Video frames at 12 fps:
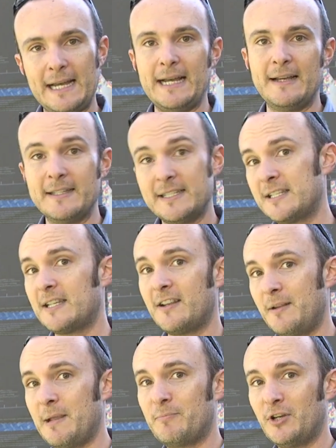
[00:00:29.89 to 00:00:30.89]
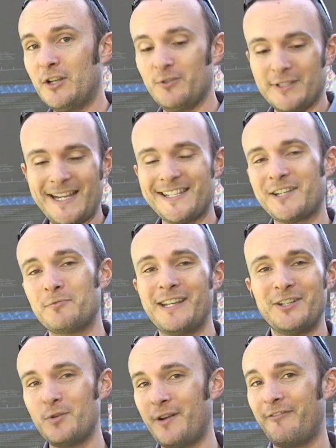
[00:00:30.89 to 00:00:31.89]
Uh, this is gonna be a pretty cool test because we
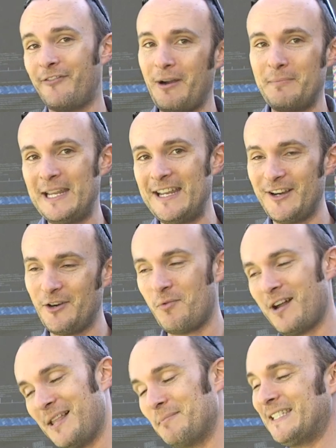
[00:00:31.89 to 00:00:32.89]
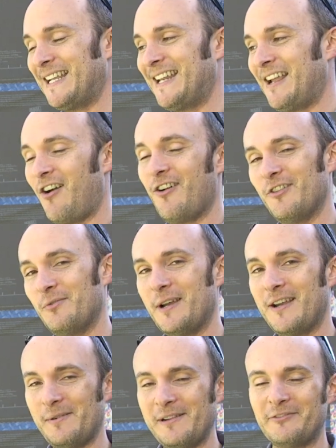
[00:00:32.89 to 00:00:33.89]
can do it from here while I'm standing all the
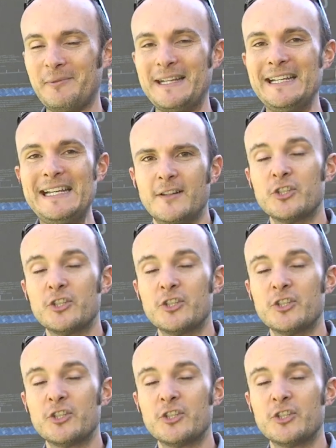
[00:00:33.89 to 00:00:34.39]
way away from it.